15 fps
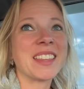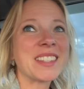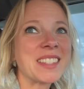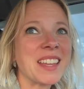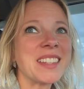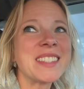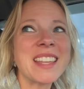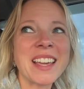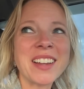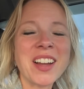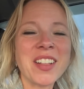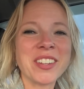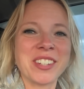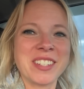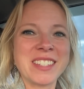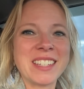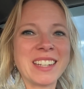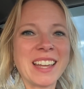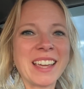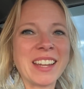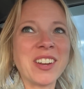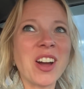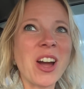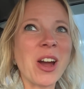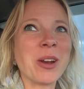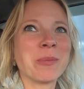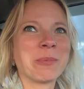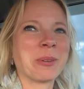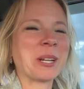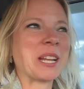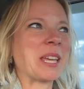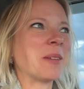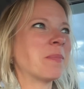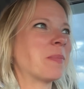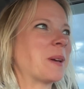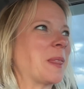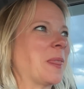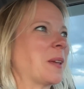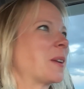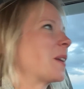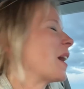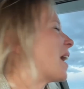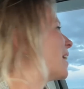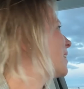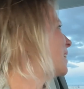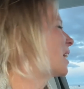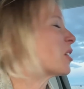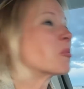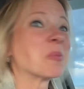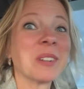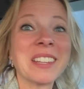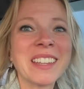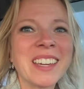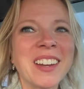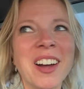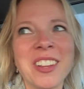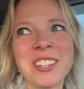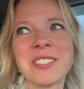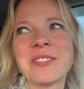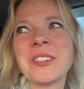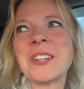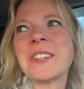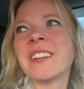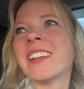sunset colors tonight are pretty, but they're not like really colorful.